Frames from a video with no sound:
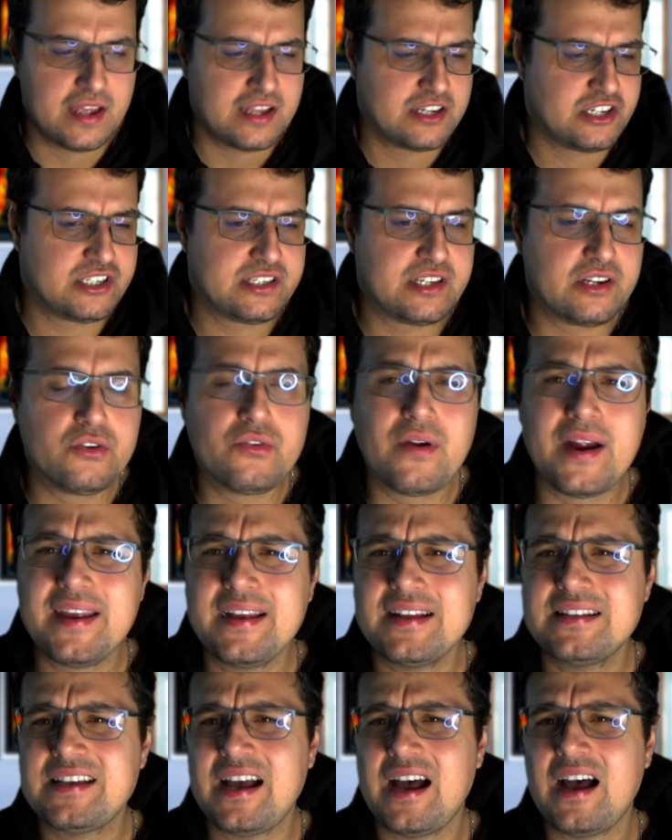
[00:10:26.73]
Just a great
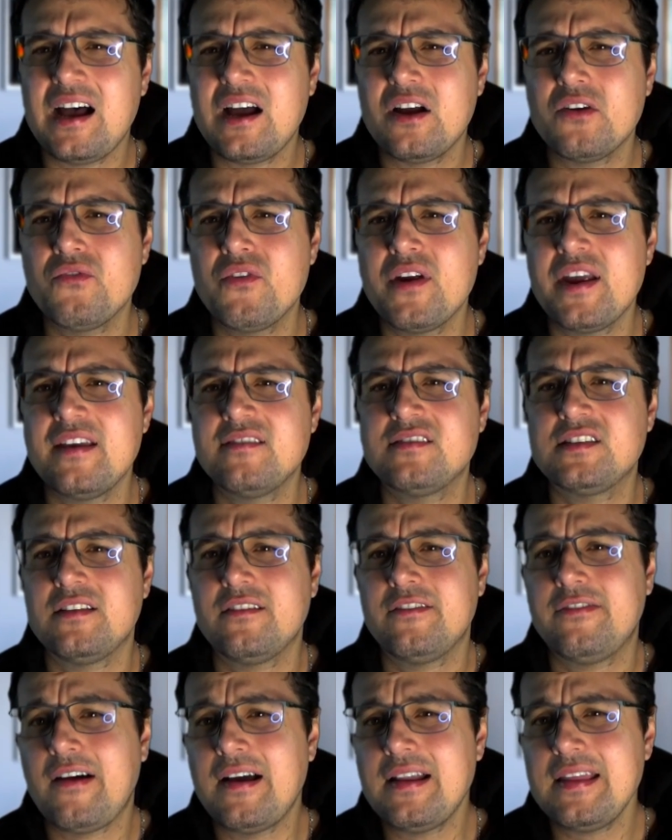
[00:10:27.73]
guitar riff
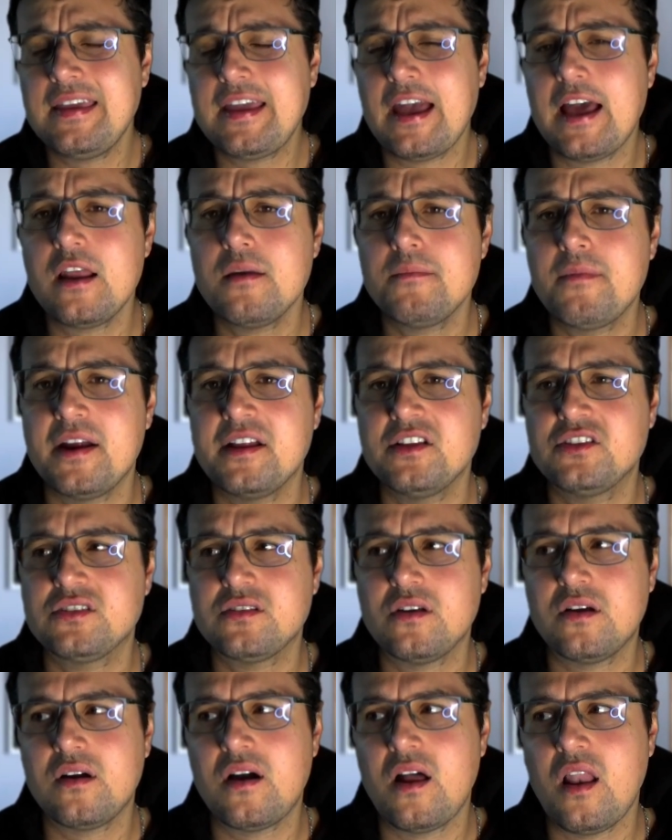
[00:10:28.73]
and finely calibrated
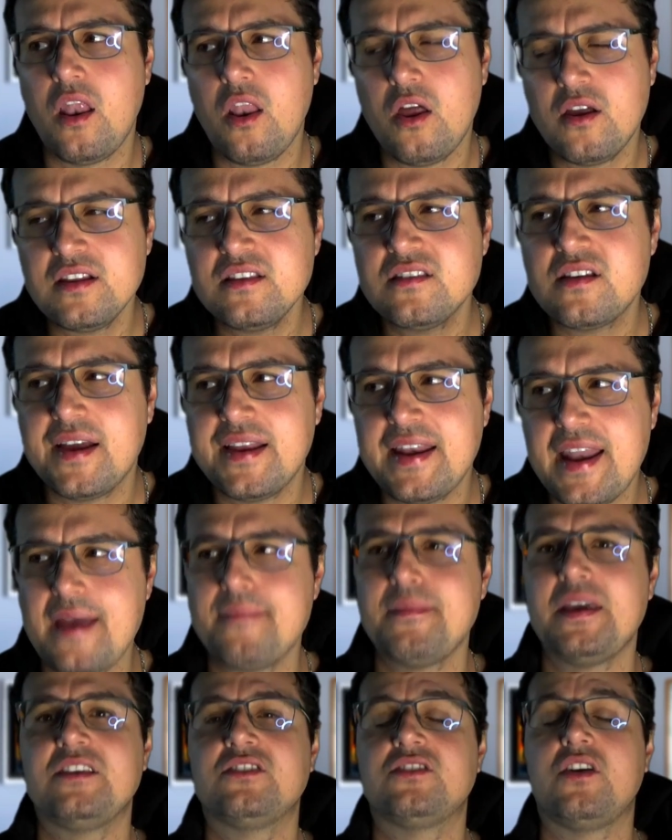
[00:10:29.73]
song. A lot of
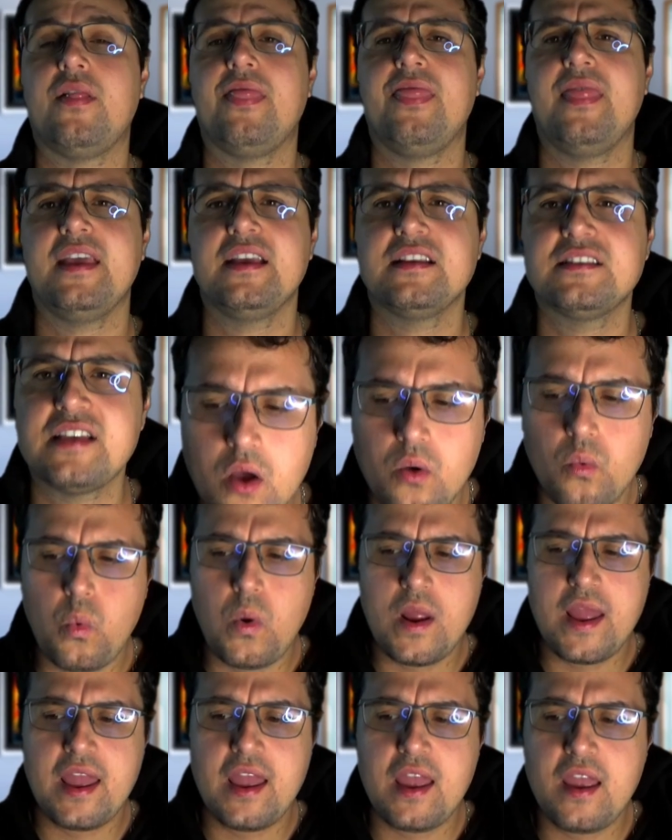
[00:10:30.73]
dynamics on this
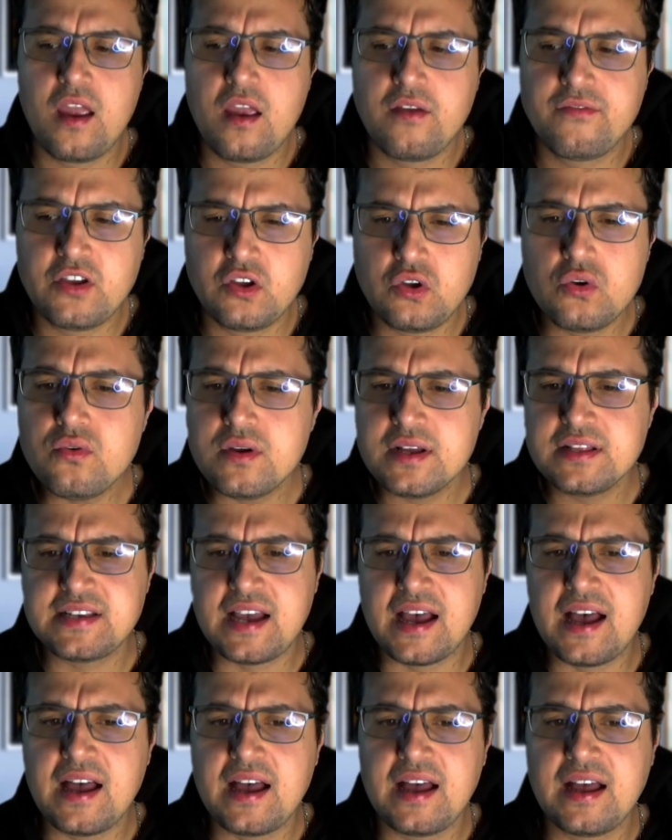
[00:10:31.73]
with the cool
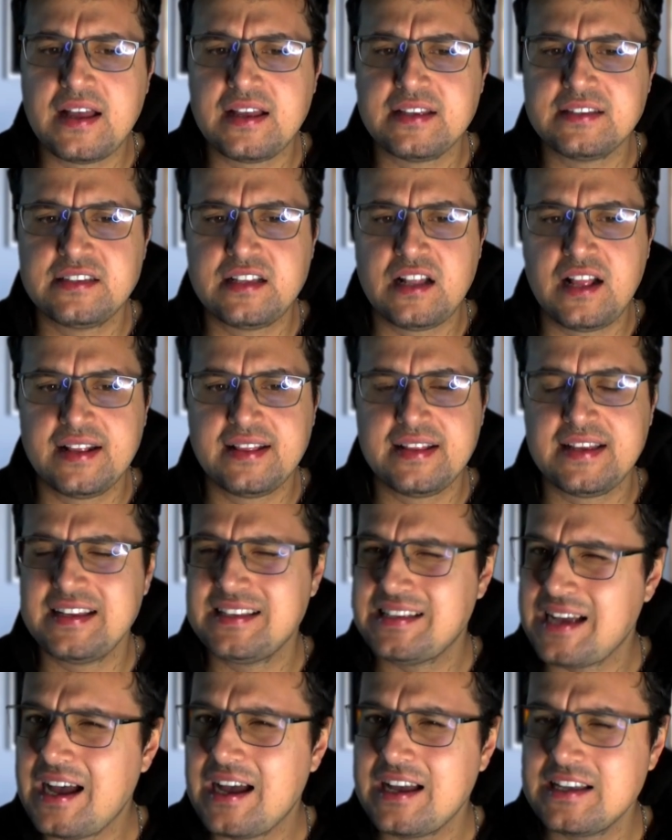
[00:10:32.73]
guitars. Like the
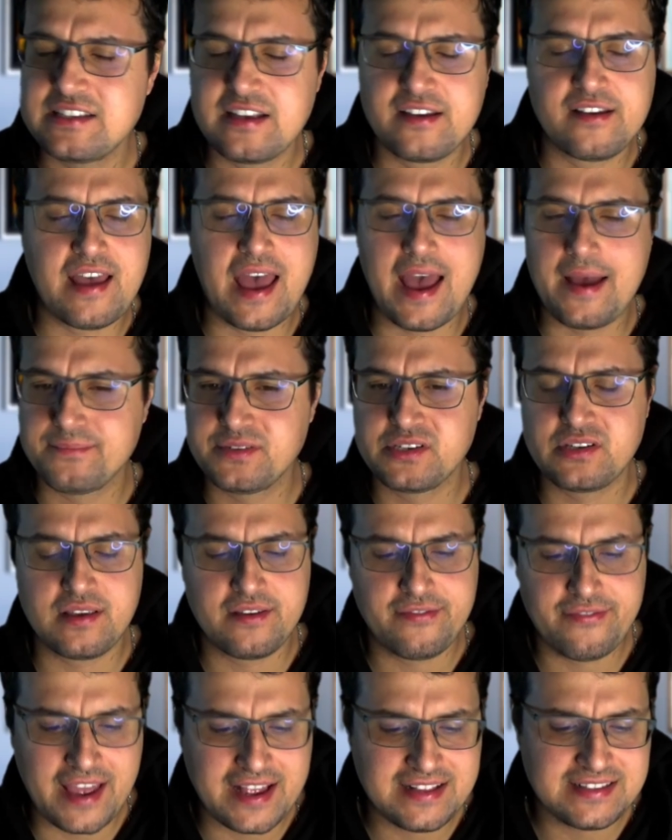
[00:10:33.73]
guitars are
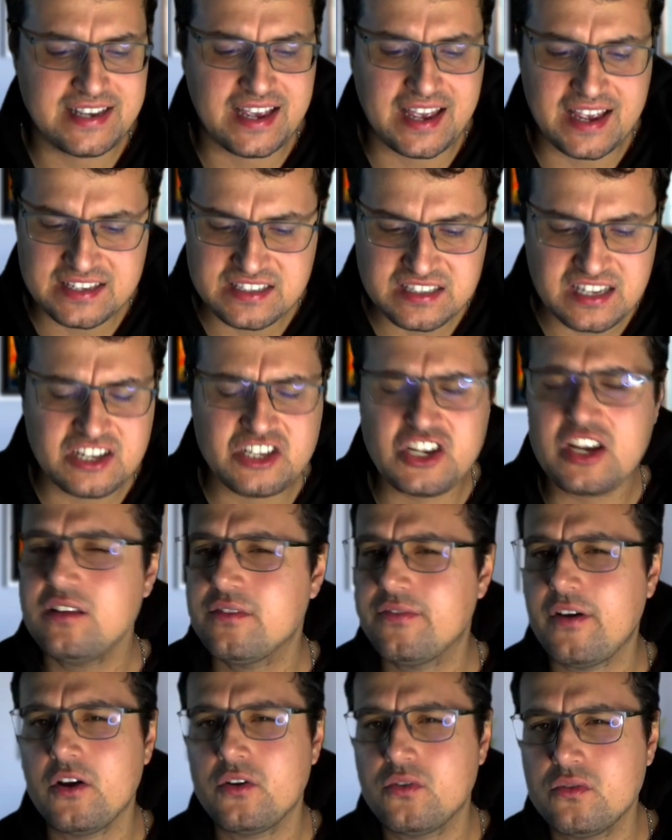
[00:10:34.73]
absolutely fantastic. Gene's
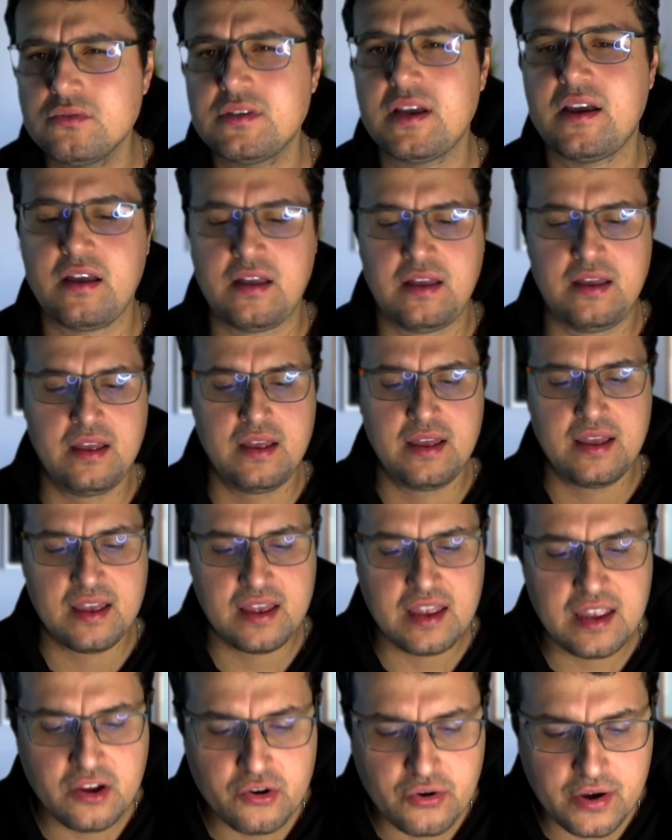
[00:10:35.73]
vocals are
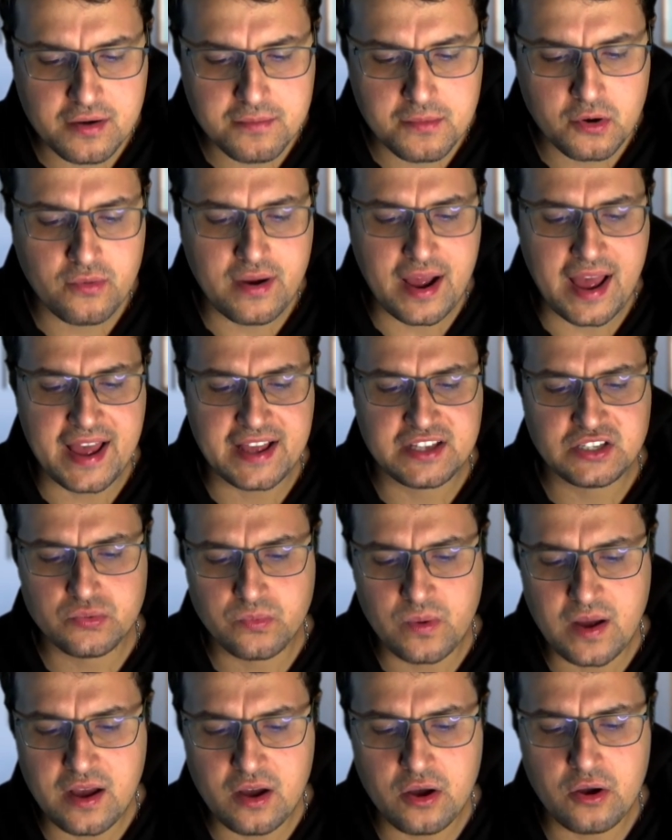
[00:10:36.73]
incredible as
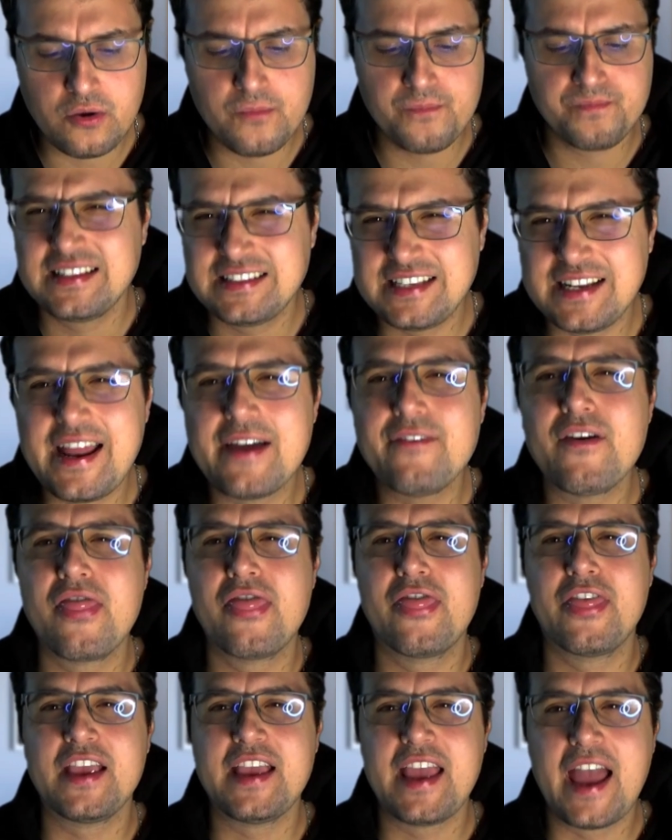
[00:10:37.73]
well. It's another
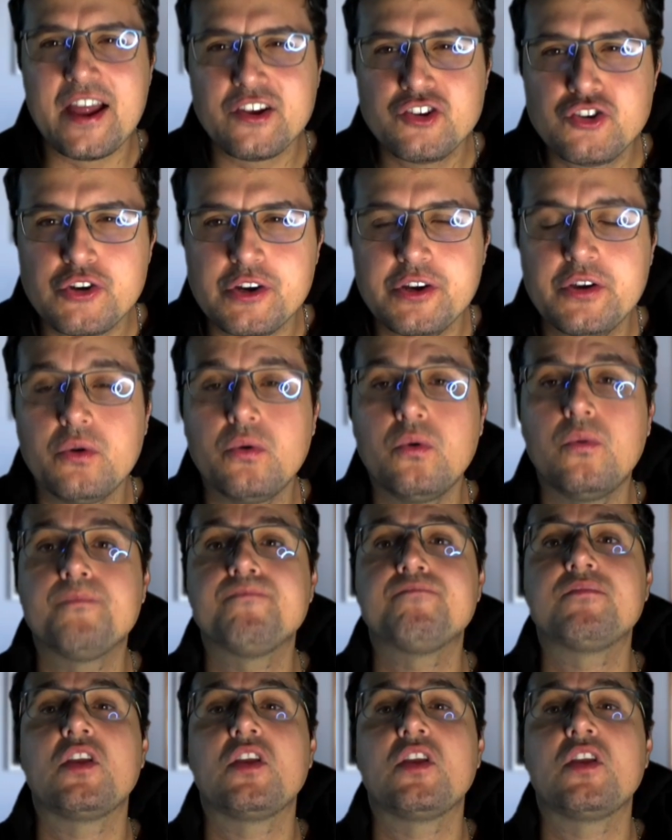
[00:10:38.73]
theatrical